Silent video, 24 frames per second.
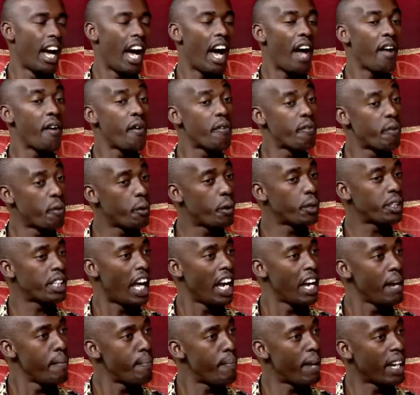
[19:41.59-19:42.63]
And of course
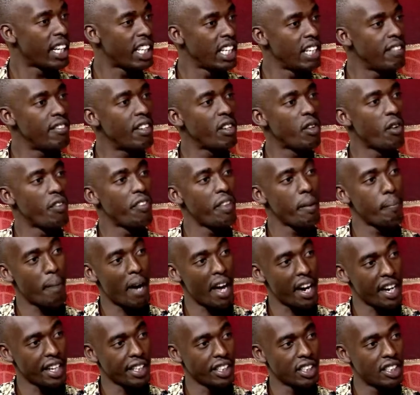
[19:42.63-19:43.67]
an impact even on the
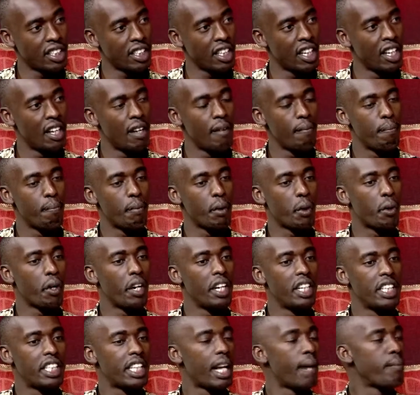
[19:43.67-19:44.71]
parents,
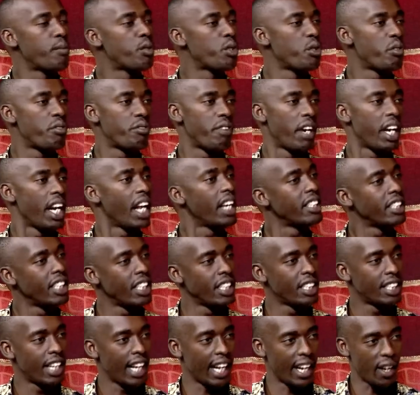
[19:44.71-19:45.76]
in terms of
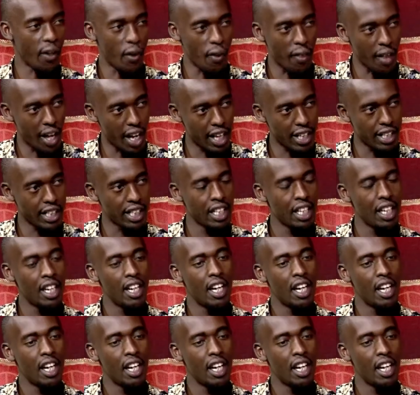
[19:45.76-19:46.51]
finances and all that.